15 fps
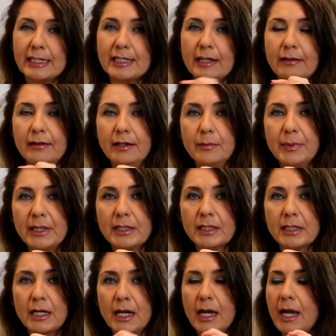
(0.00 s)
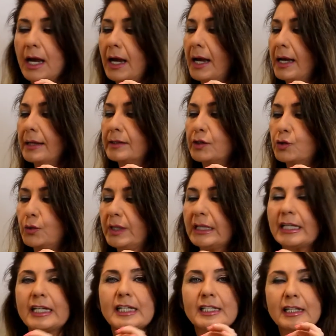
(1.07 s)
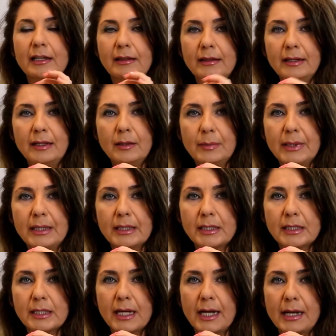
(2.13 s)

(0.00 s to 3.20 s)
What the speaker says: It's a little bit sweet, it's a little bit